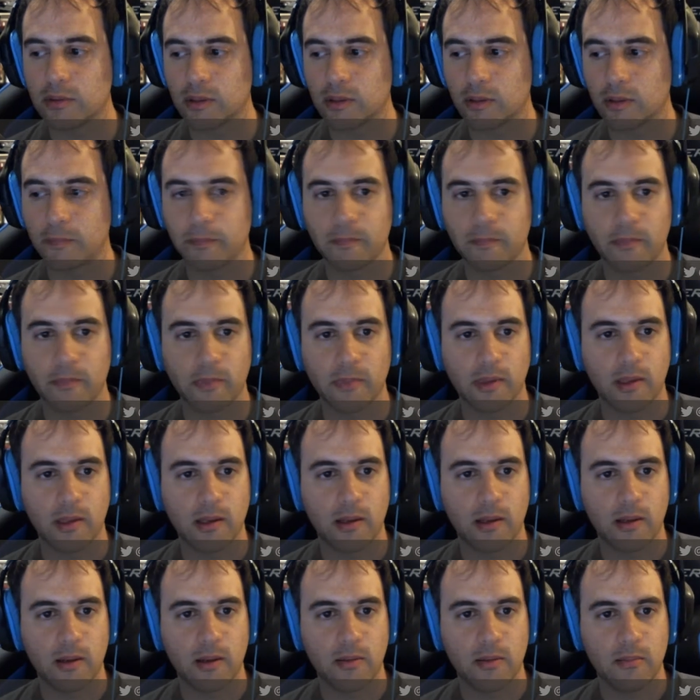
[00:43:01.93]
you know,
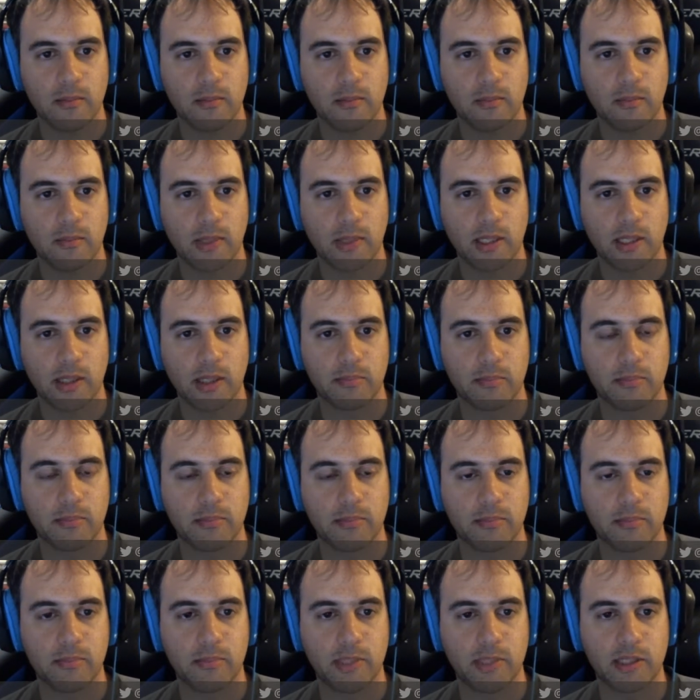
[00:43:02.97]
make a
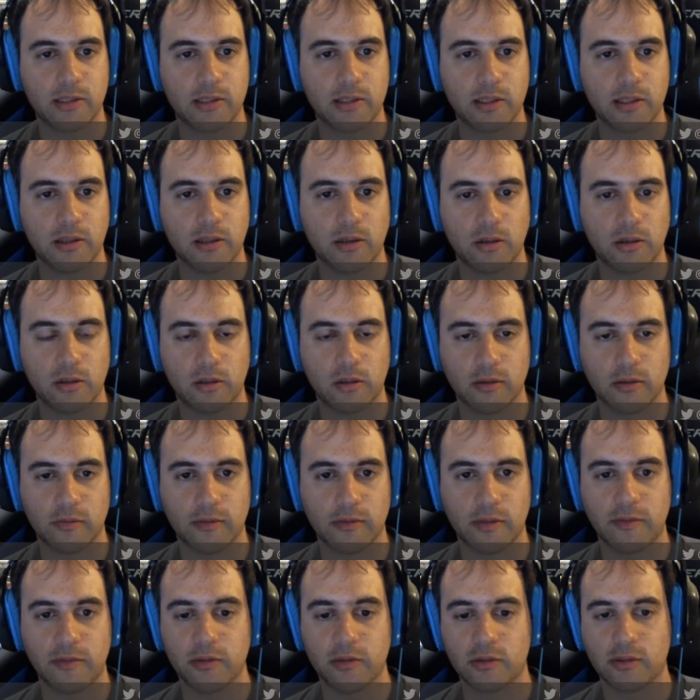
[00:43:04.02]
big deal out of,
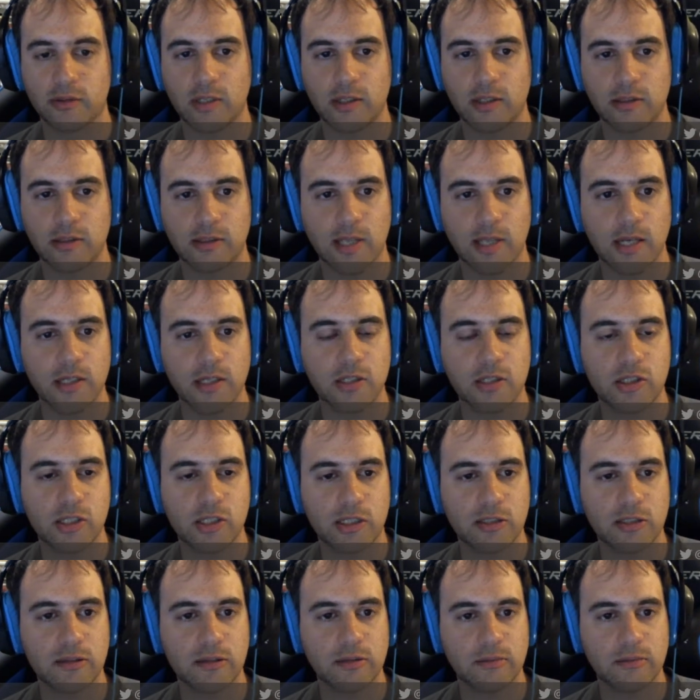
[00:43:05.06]
if you start studying
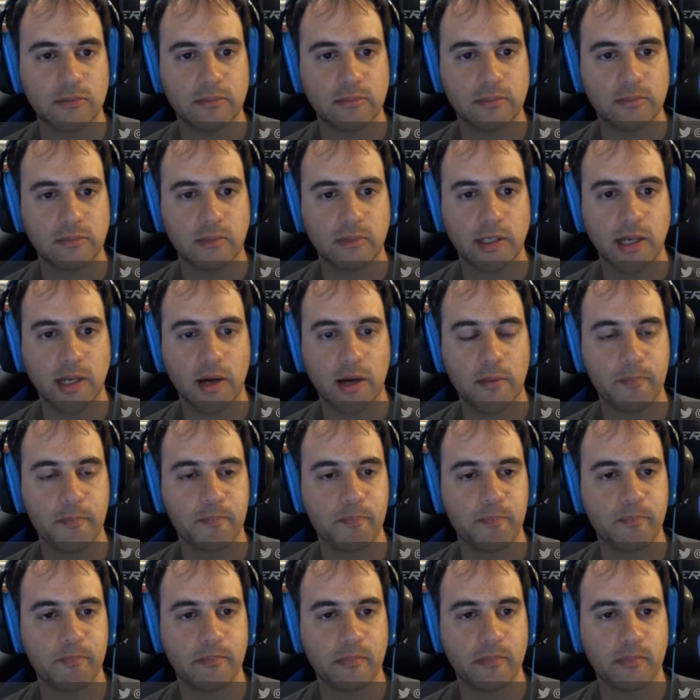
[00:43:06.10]
chess right now,